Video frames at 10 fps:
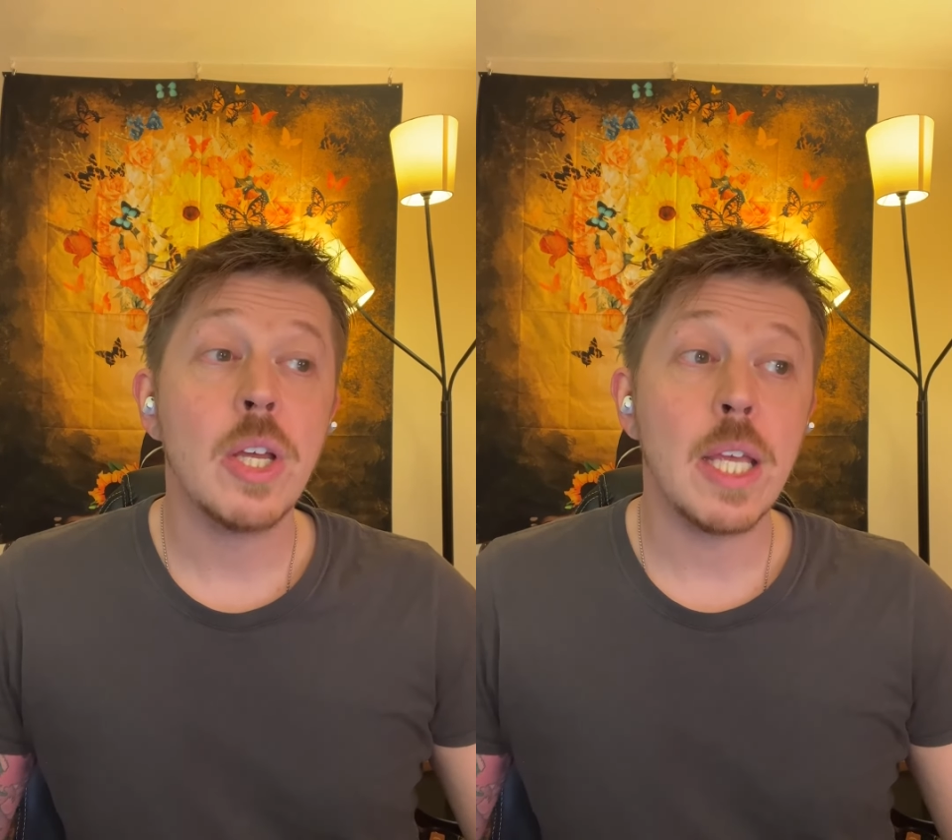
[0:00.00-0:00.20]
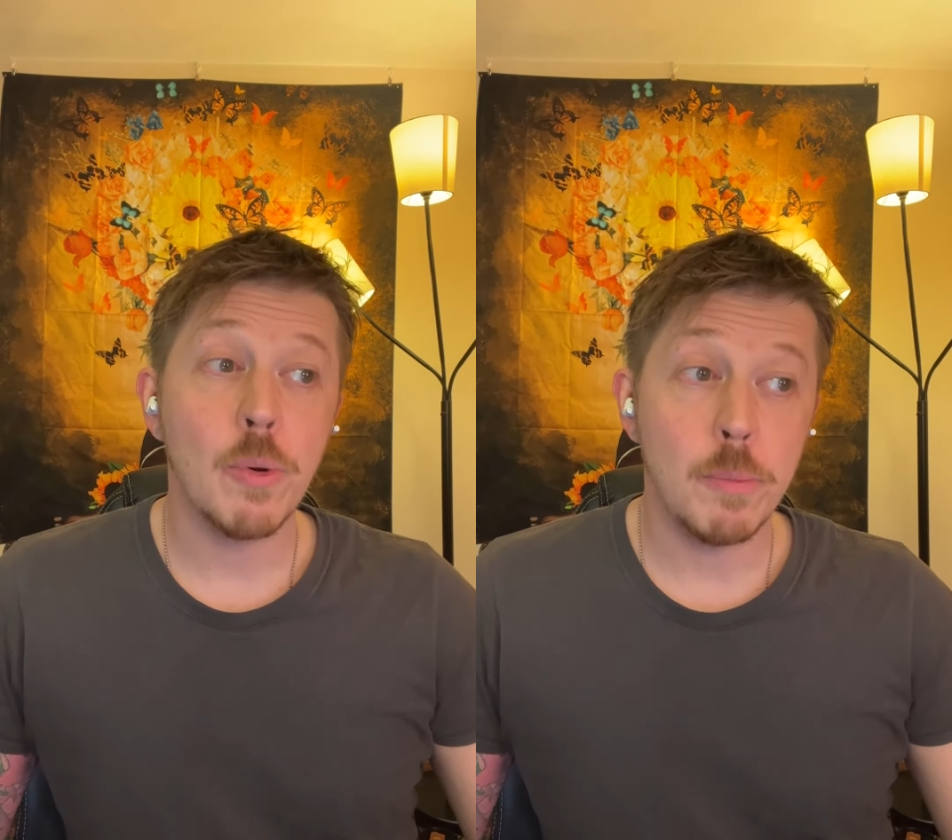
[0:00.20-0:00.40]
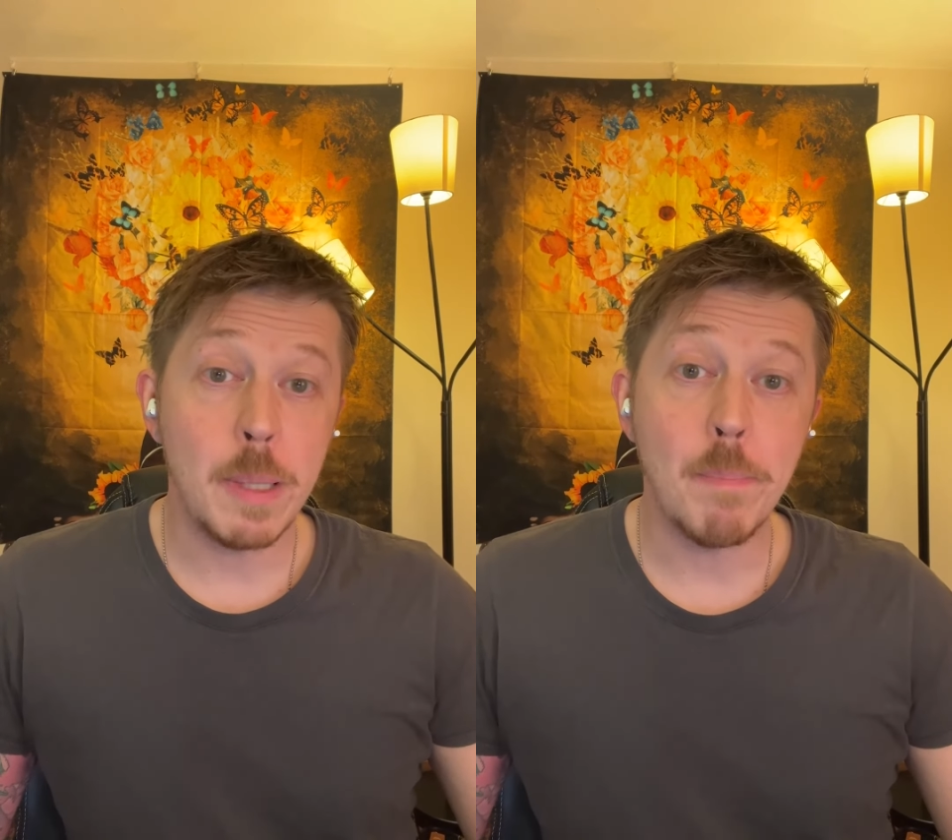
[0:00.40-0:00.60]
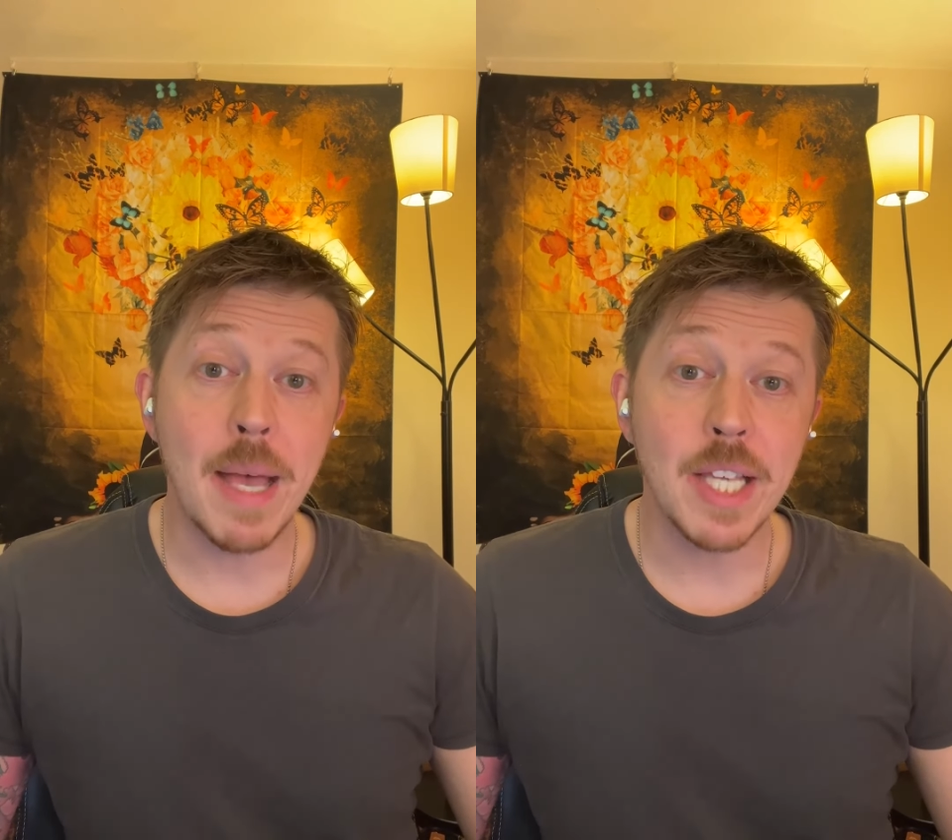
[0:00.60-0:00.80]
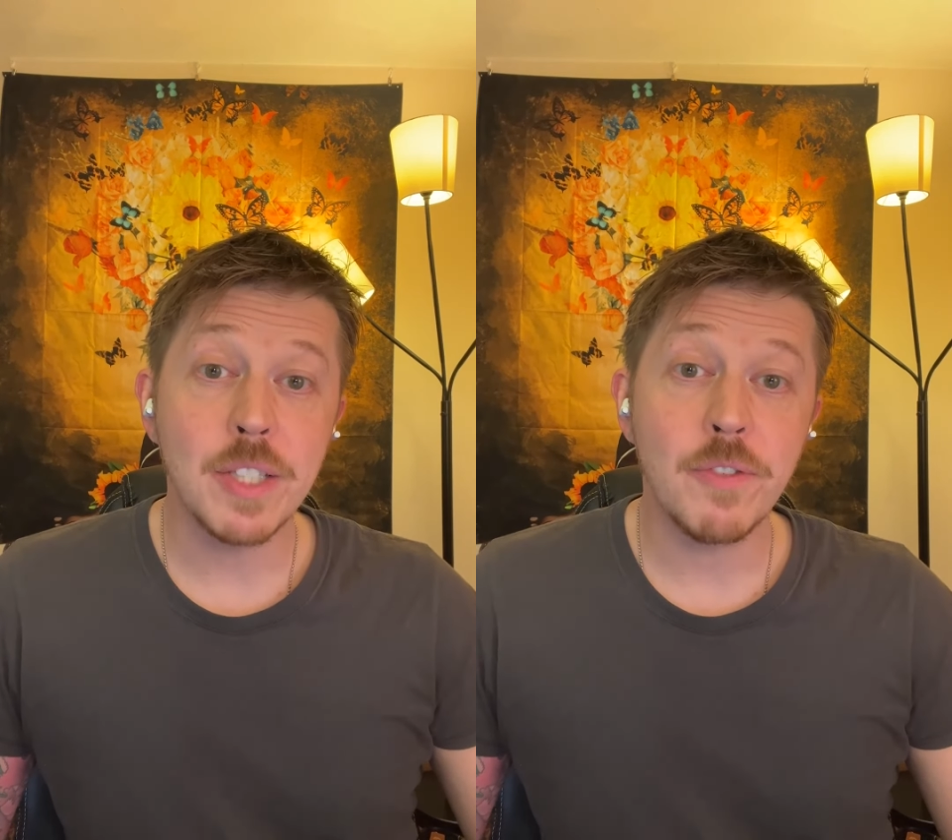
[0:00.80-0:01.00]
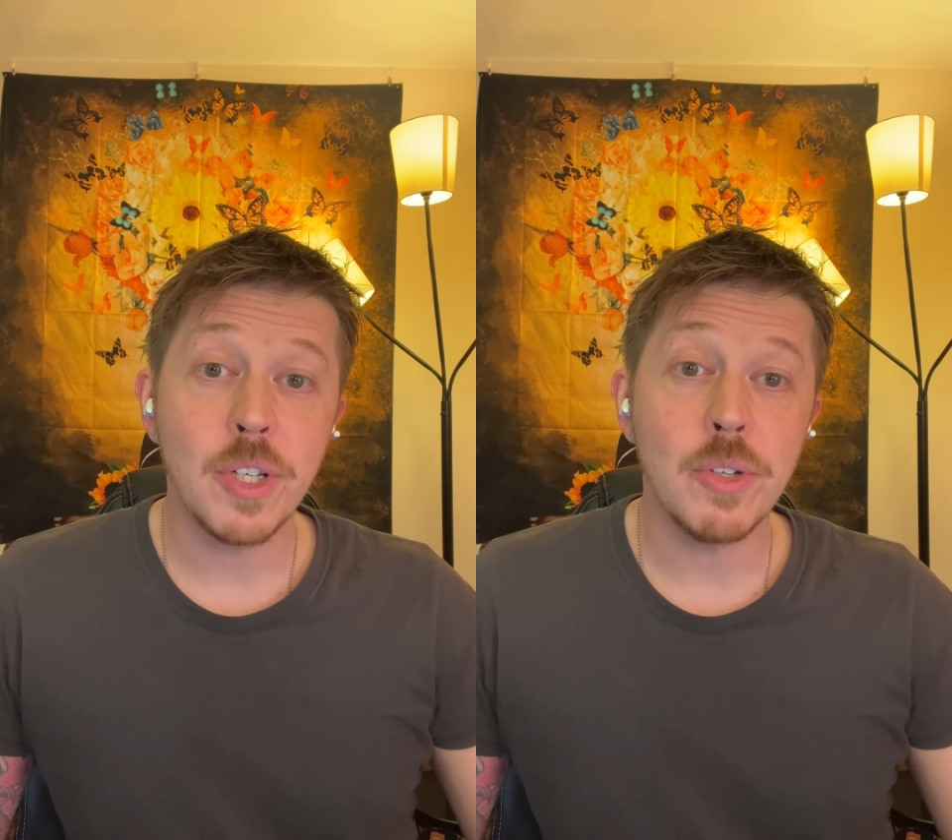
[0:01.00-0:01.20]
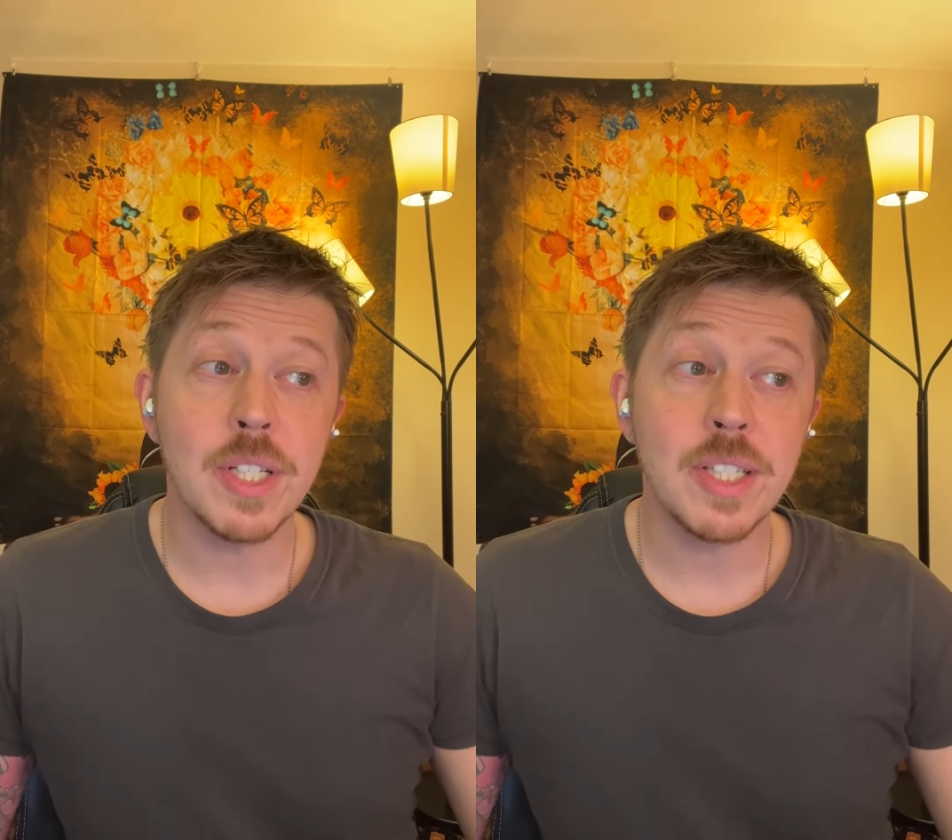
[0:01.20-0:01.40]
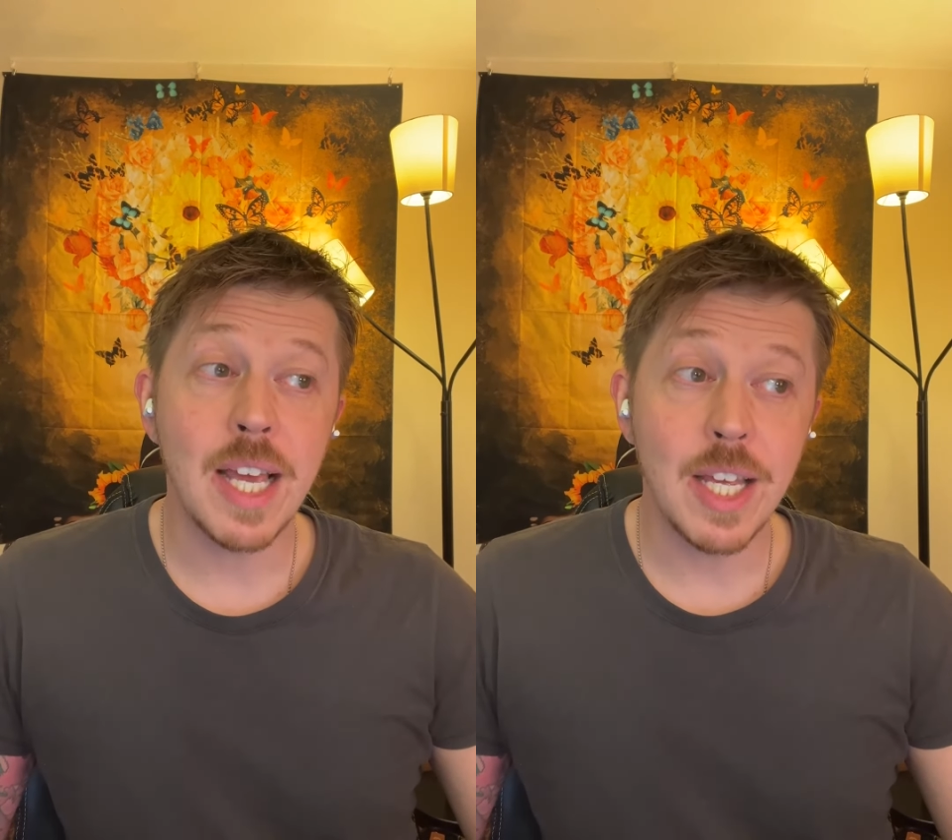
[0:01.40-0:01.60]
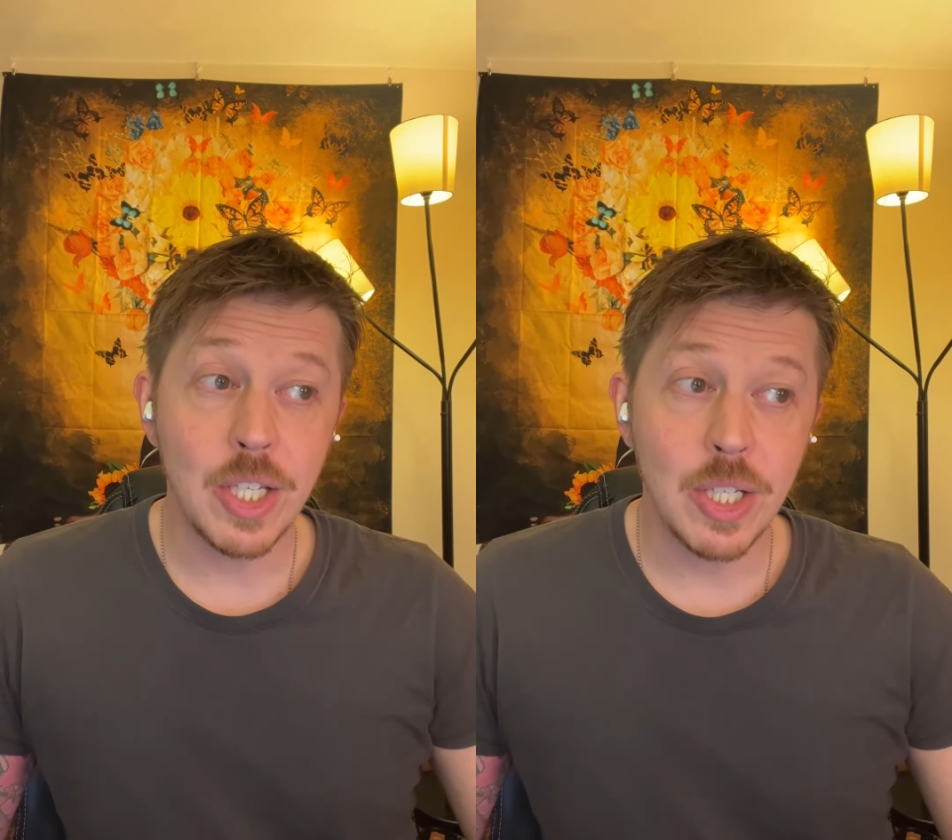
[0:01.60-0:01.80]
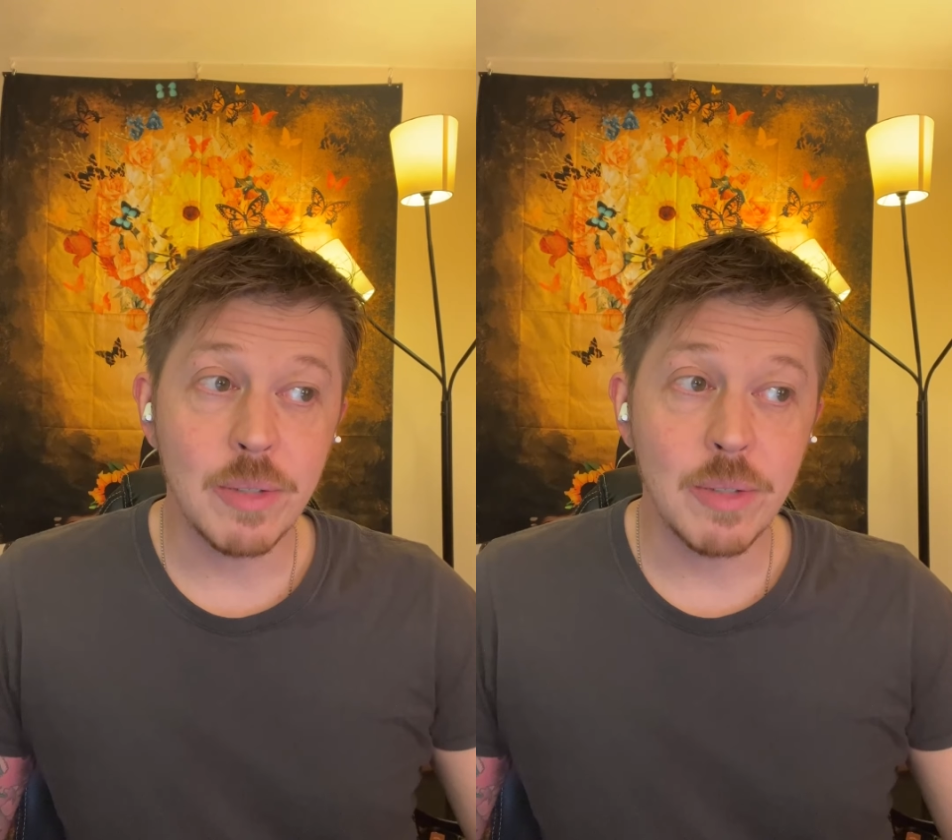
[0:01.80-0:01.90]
it would be best for you to say,